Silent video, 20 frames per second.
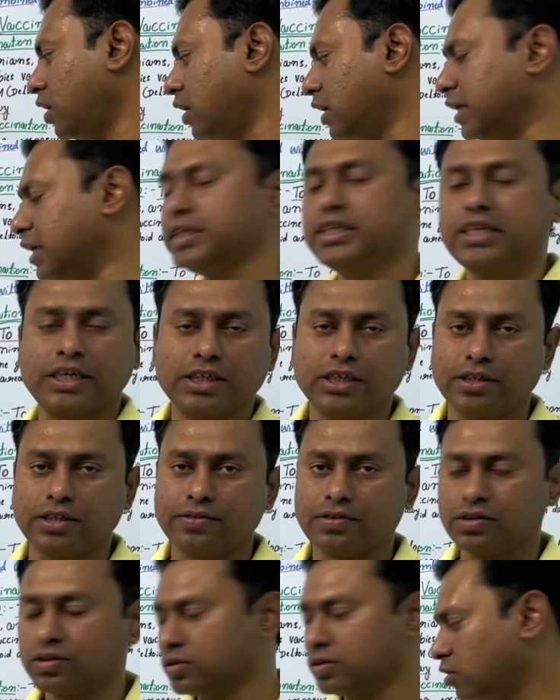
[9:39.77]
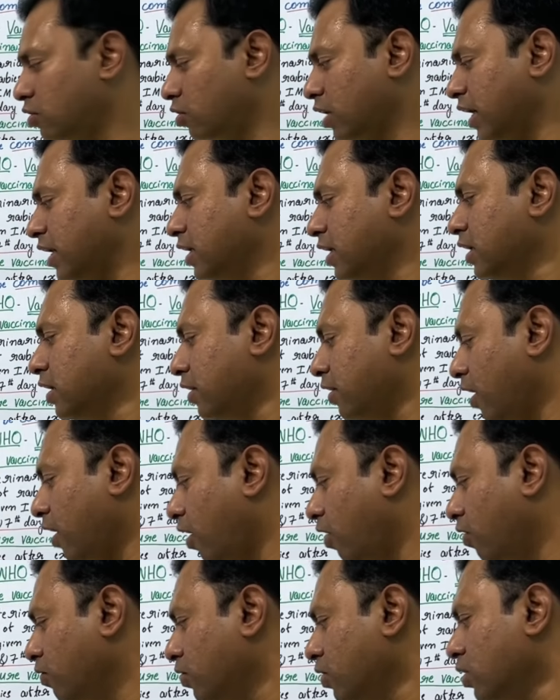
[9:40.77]
injections. Okay,
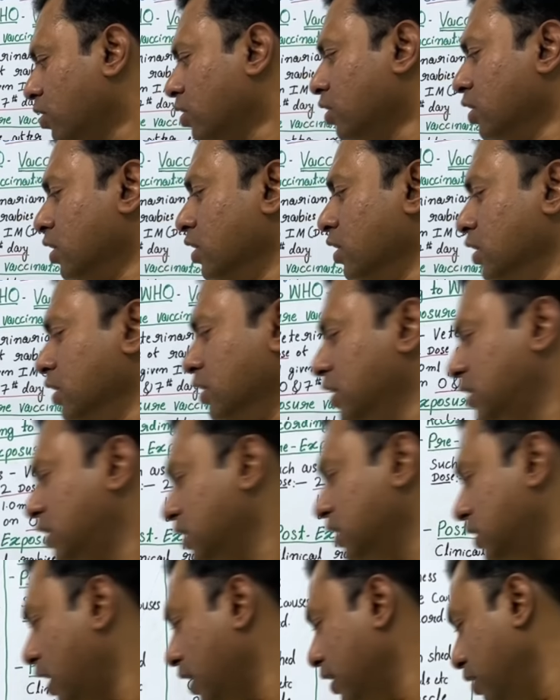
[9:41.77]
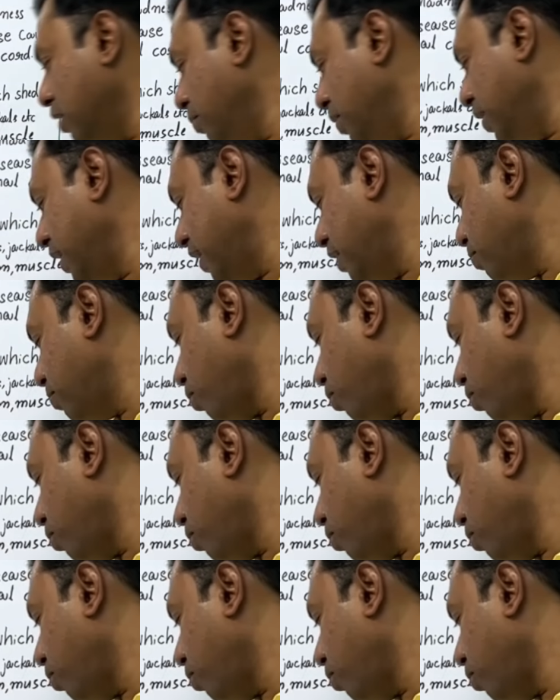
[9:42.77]
now this is the immediate